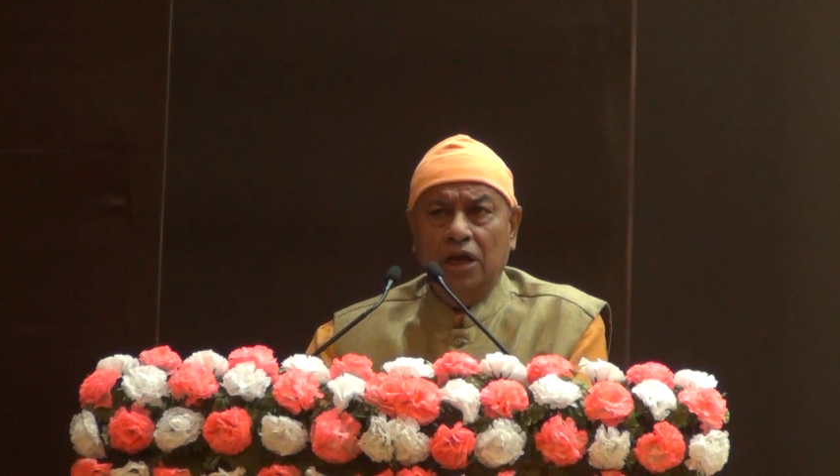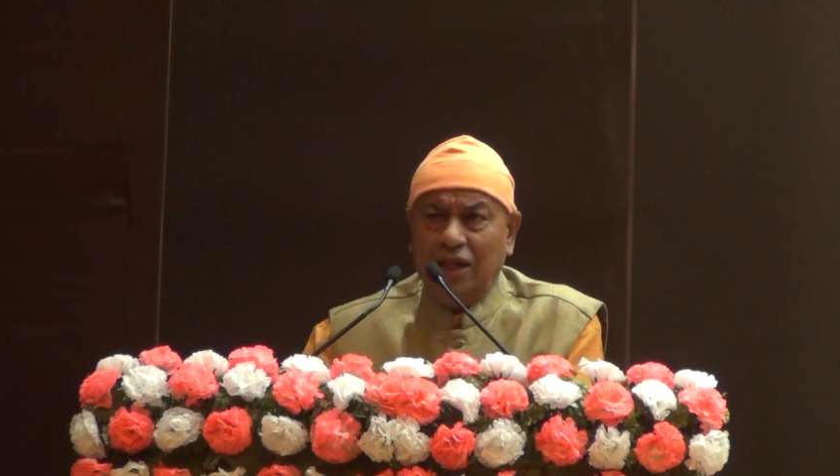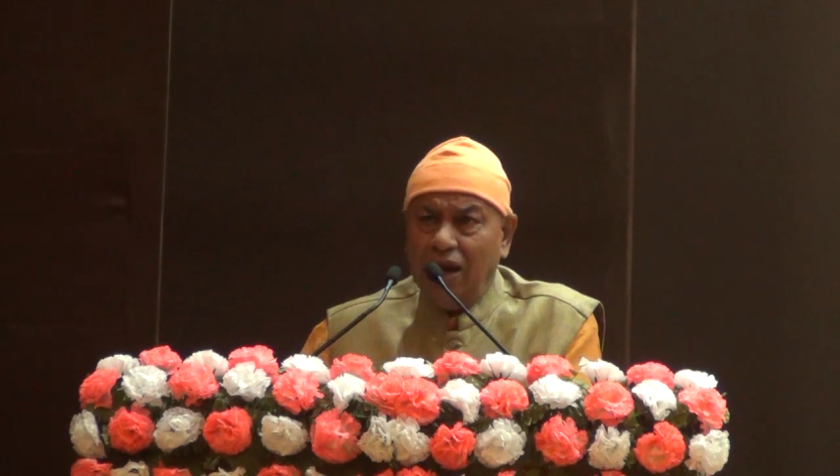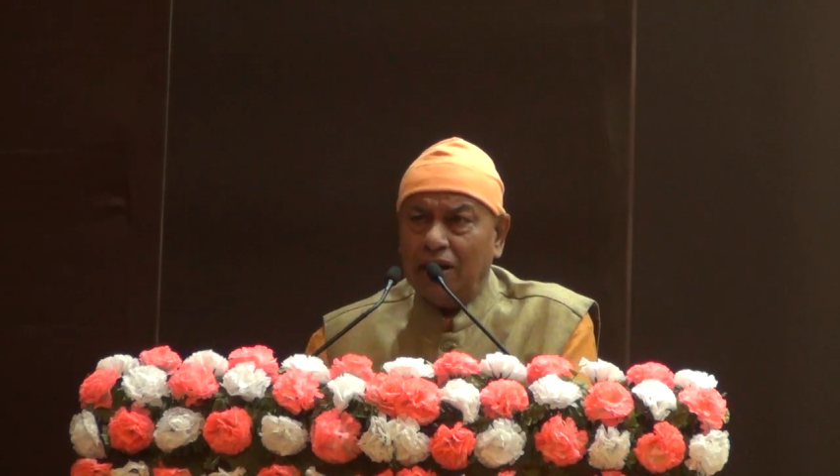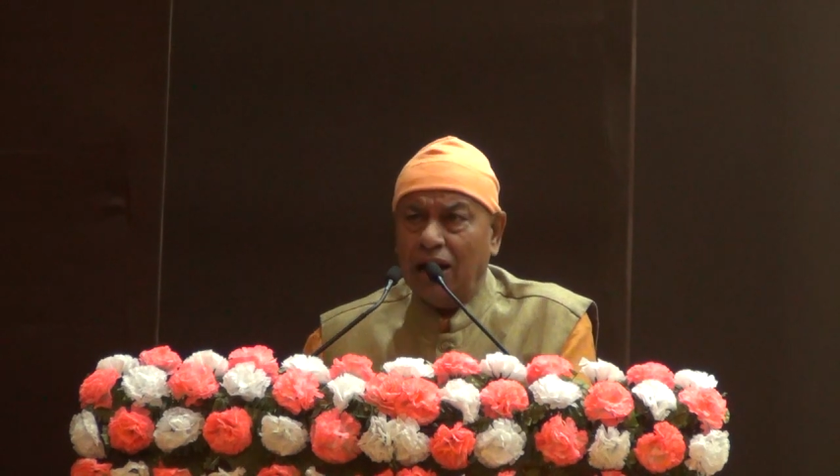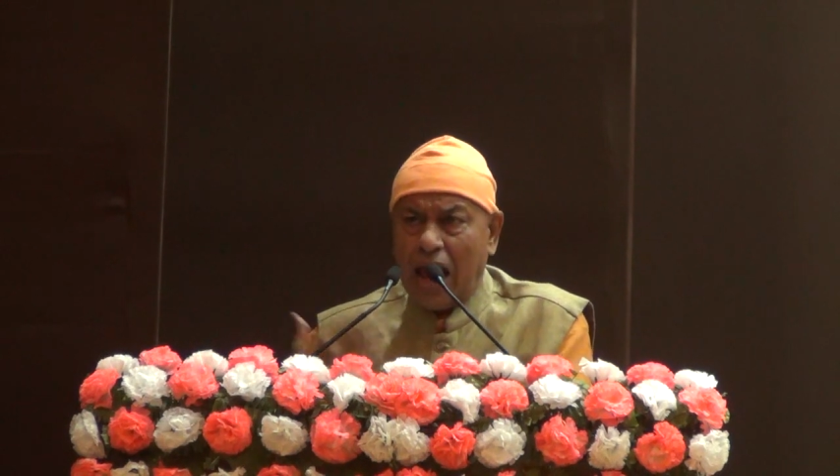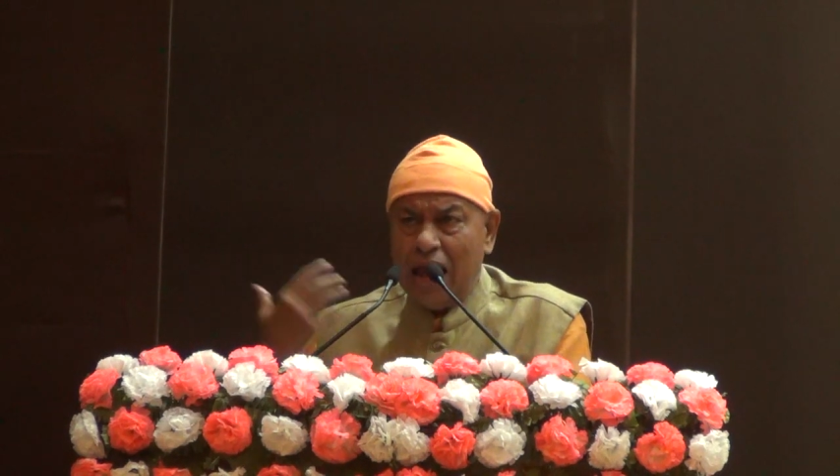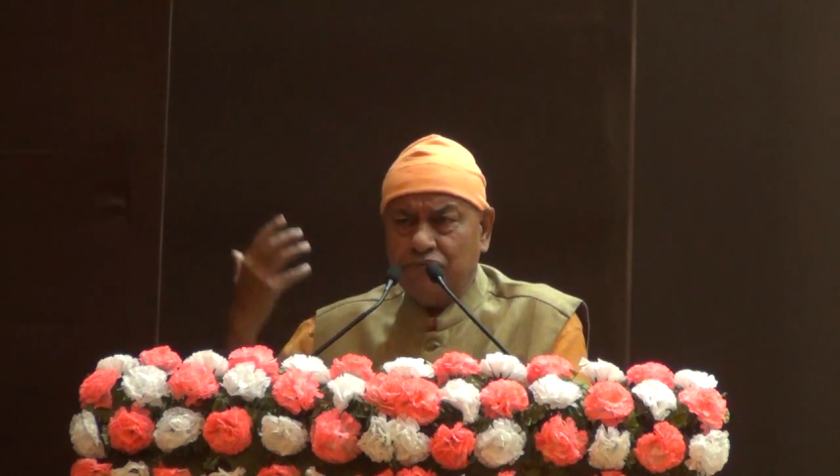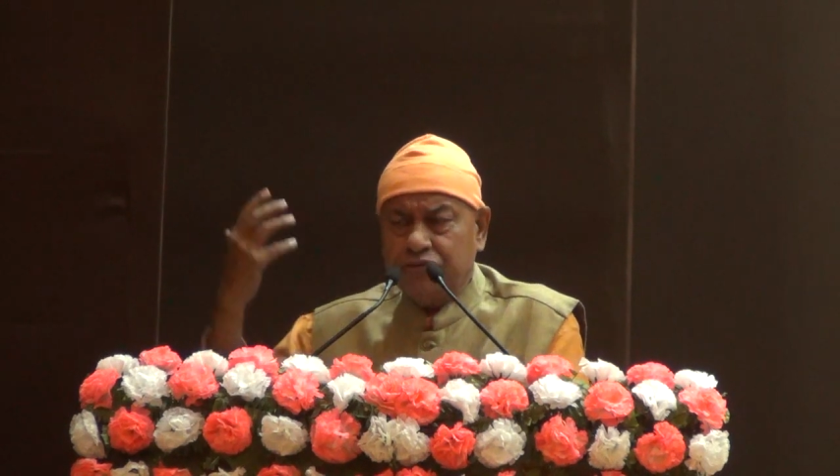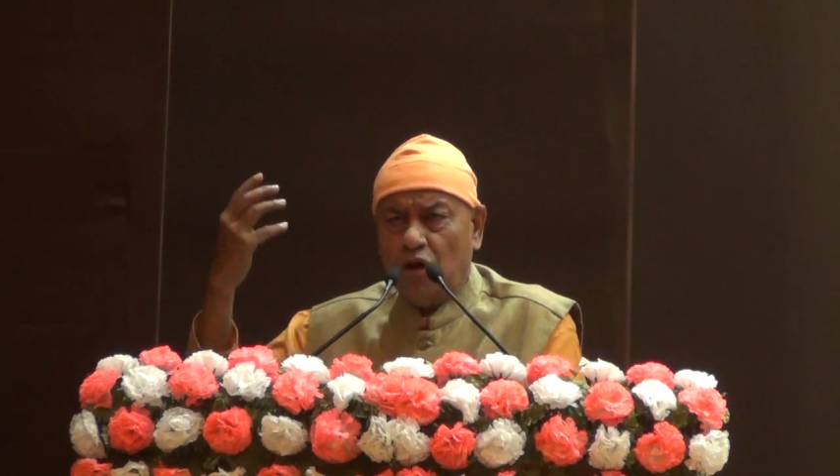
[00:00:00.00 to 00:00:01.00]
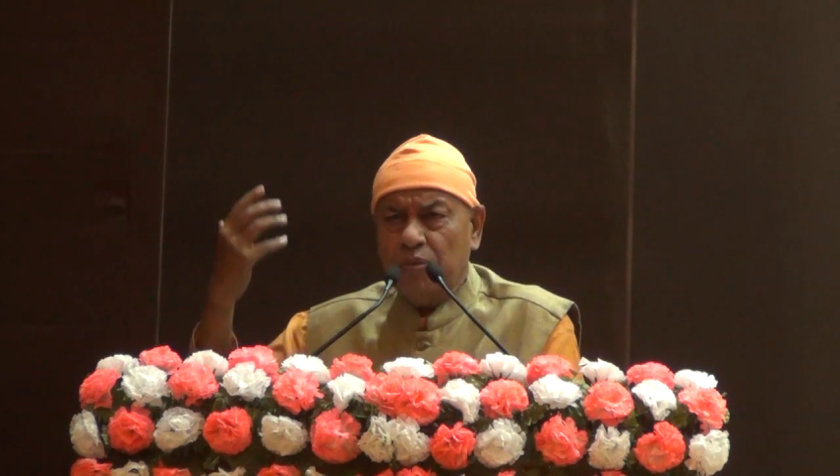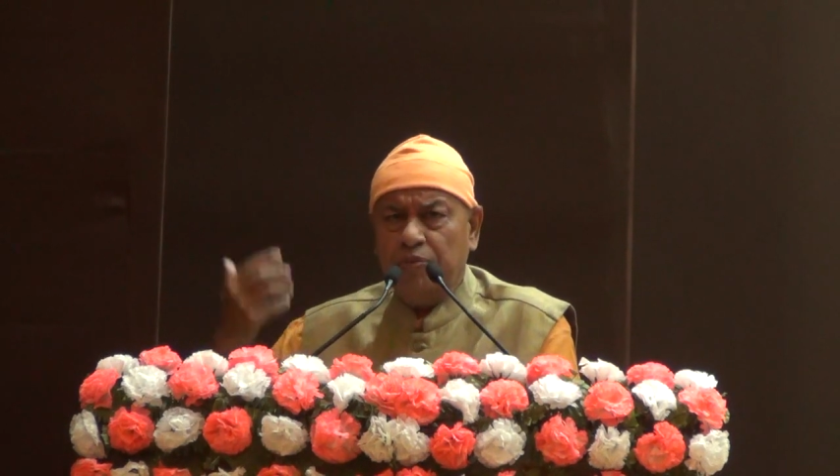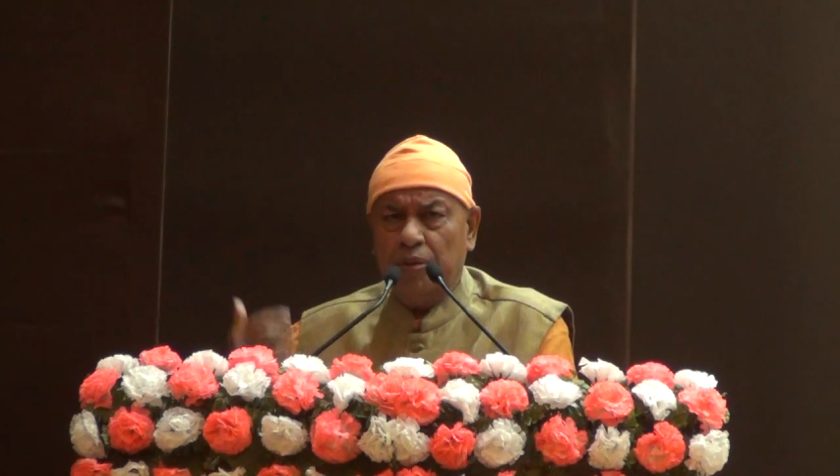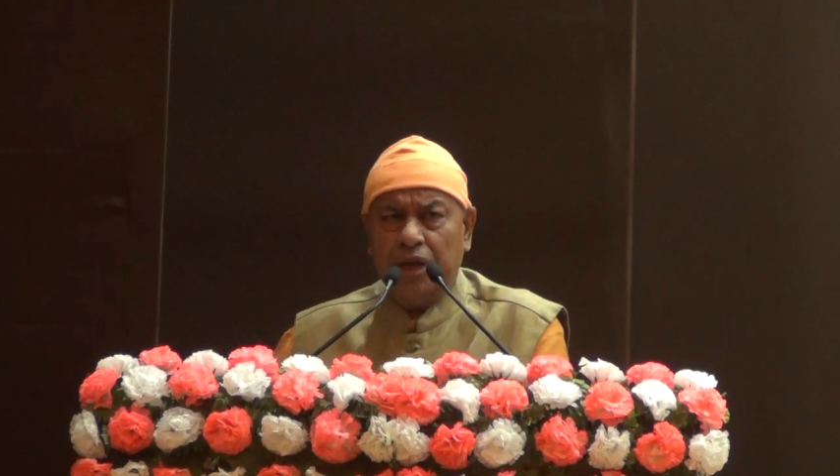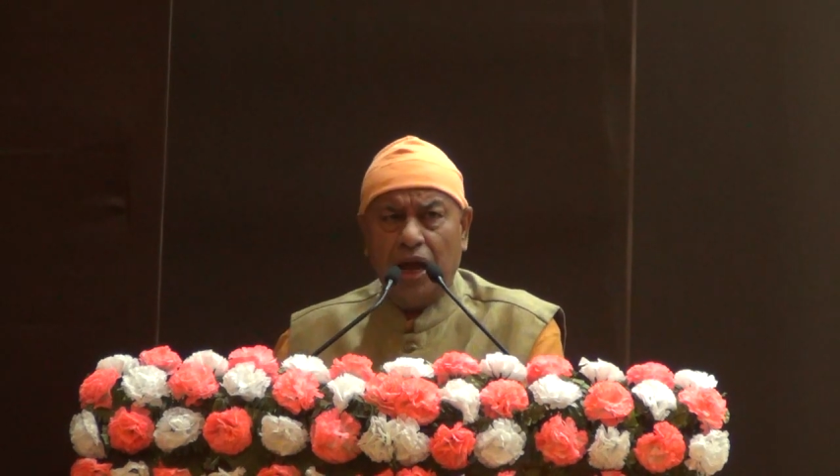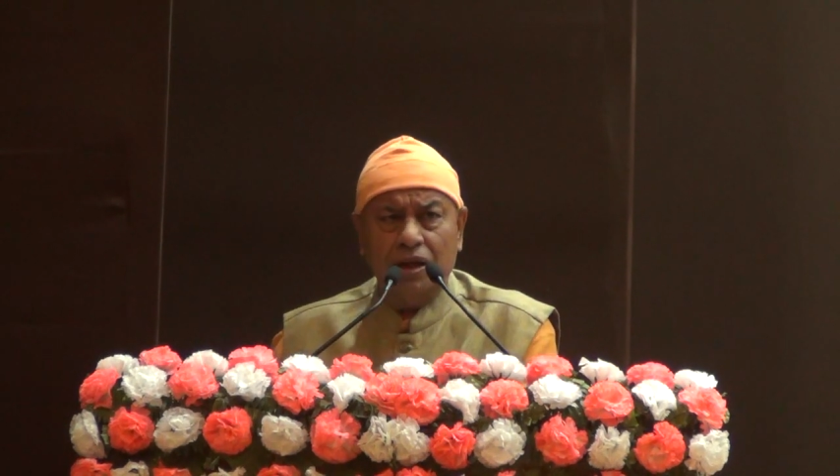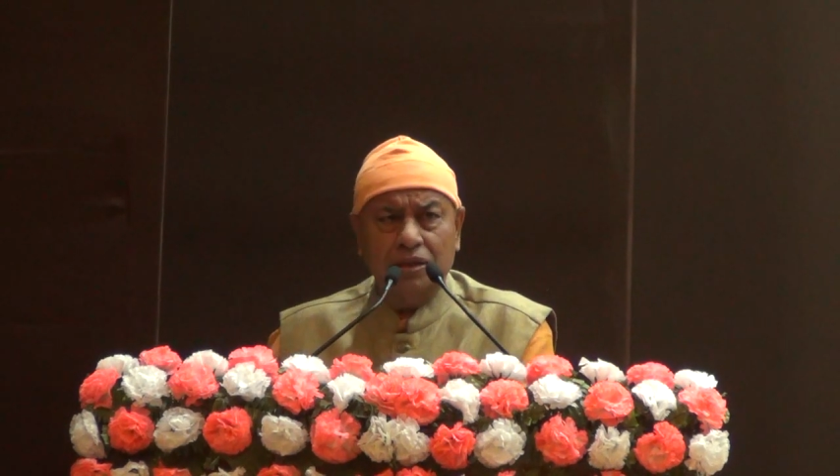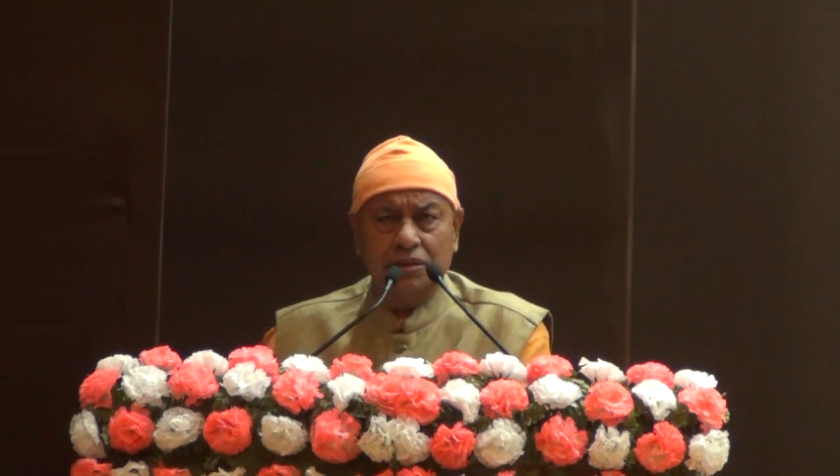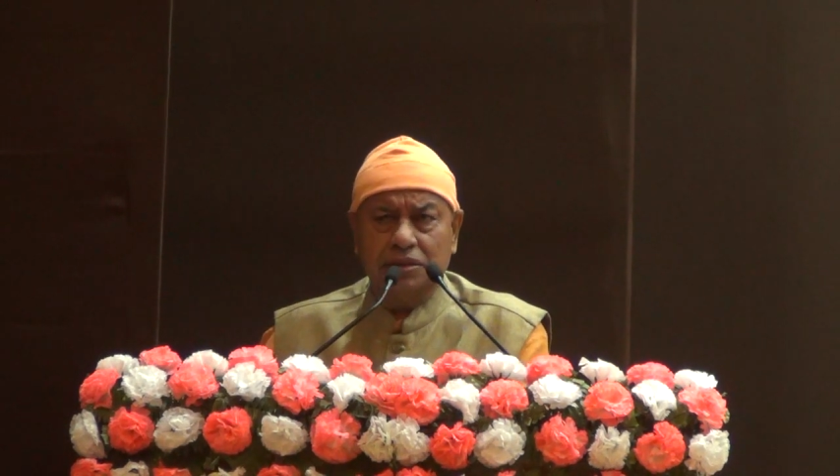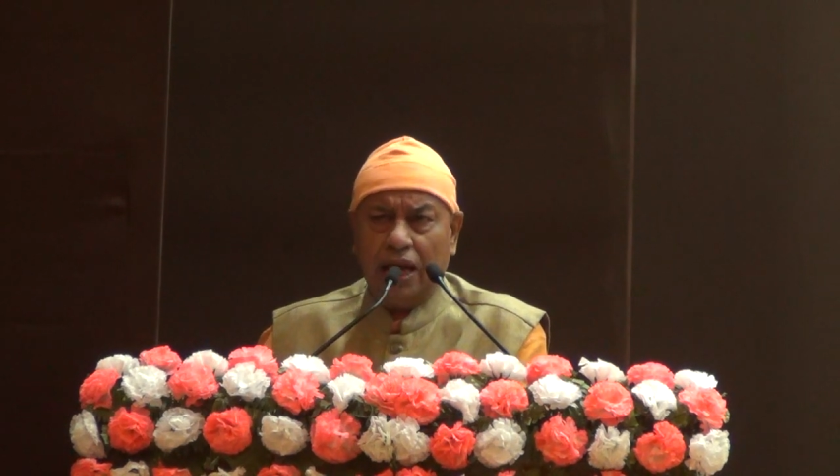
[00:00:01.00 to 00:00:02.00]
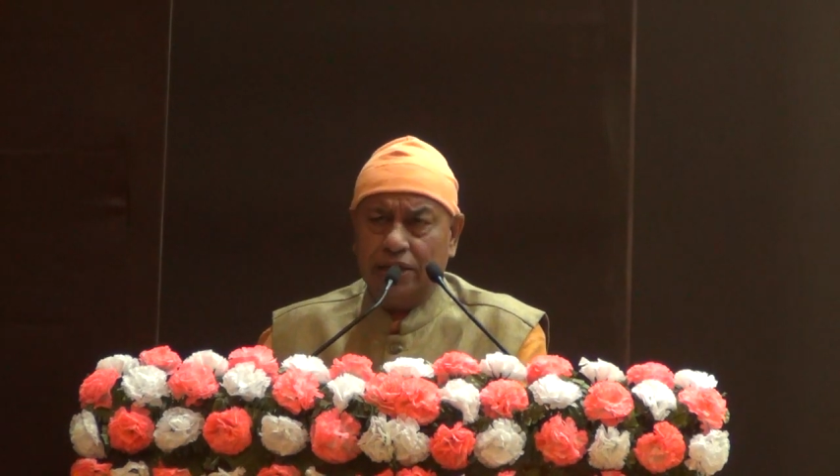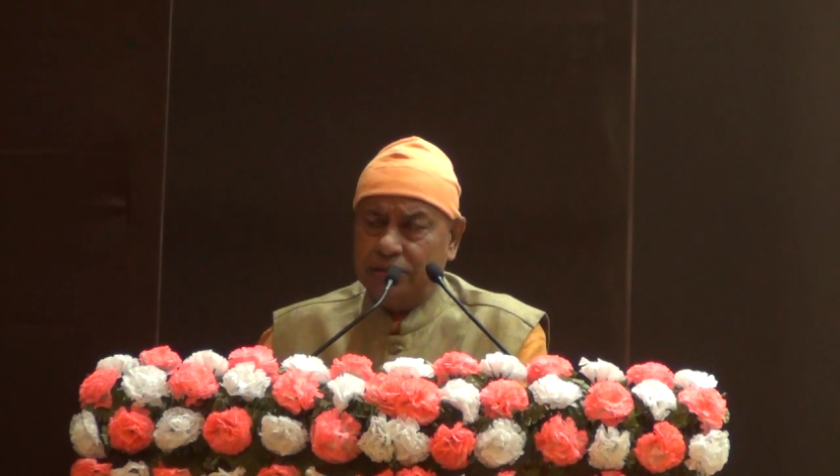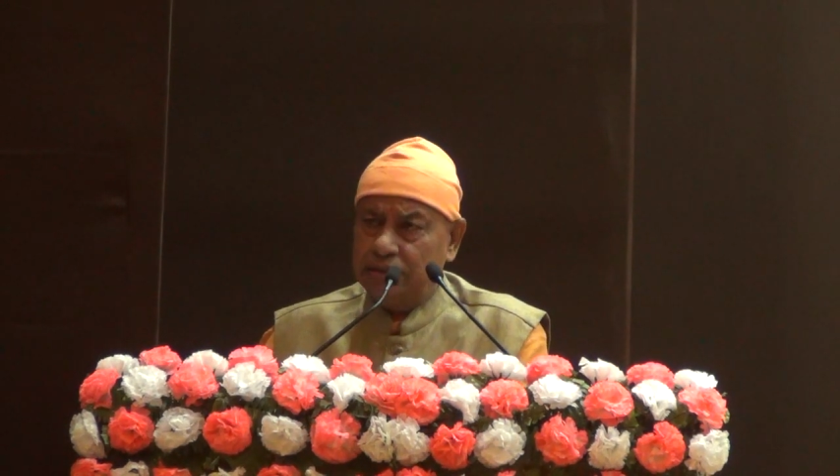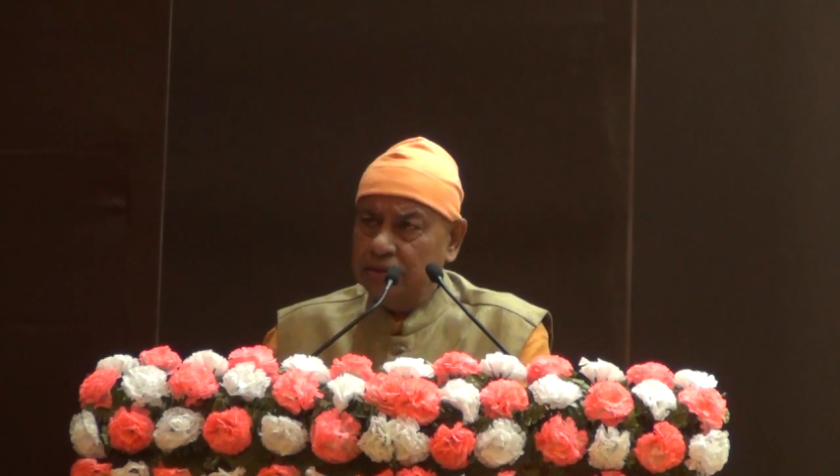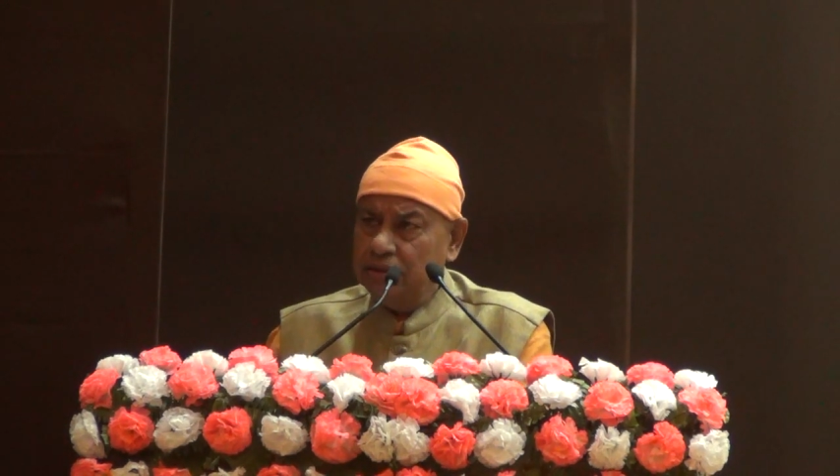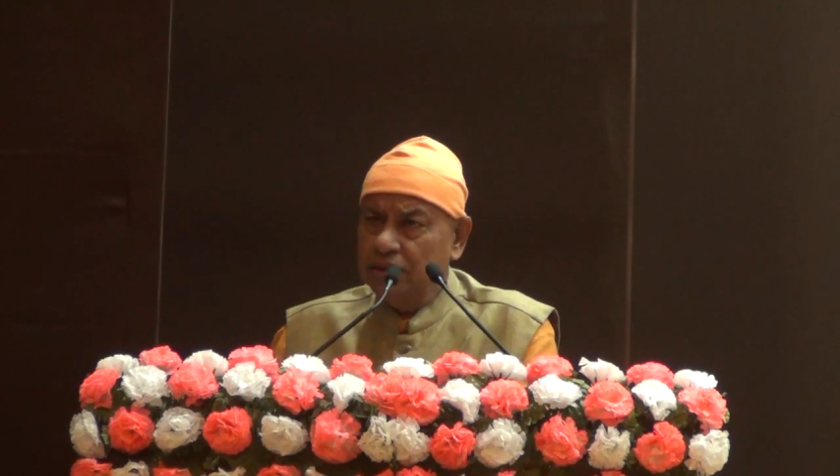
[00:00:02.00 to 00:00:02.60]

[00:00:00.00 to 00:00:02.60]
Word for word: In the later life, Swami Vivekananda said,